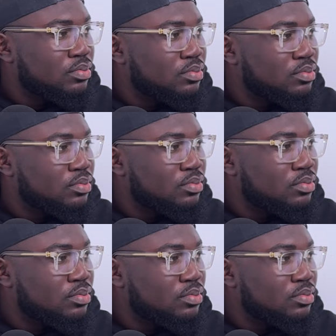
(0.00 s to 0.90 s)

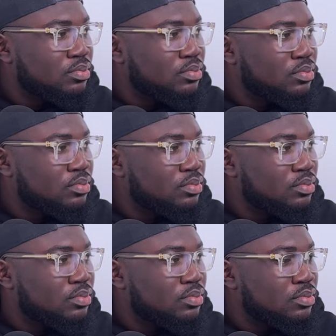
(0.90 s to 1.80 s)

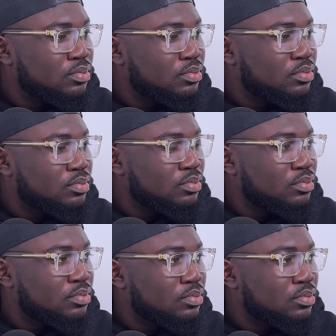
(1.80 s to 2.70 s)

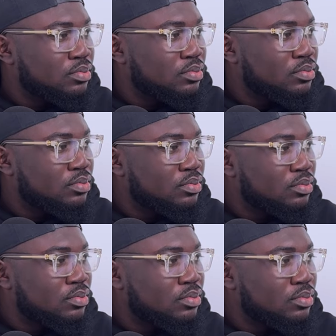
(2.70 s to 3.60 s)

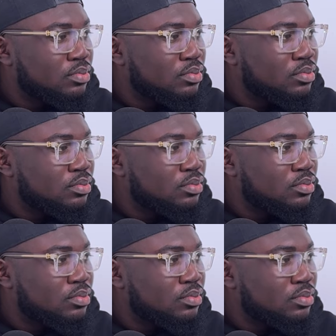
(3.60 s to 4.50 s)

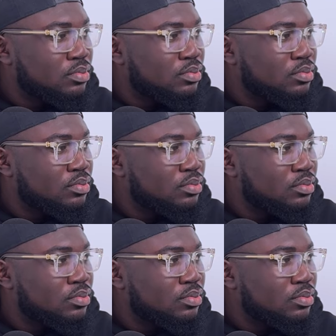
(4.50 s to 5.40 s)

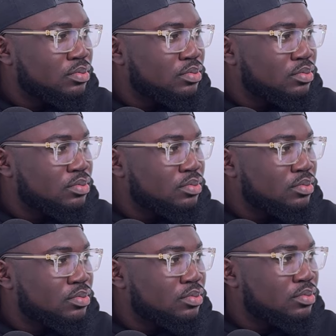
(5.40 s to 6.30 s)

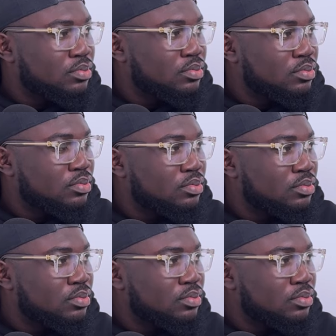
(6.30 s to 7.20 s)

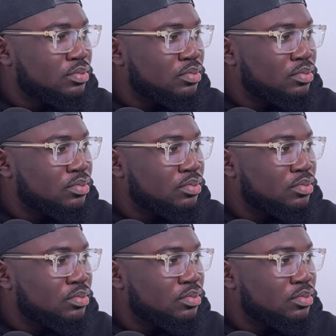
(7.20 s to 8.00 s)
The person shown says nothing.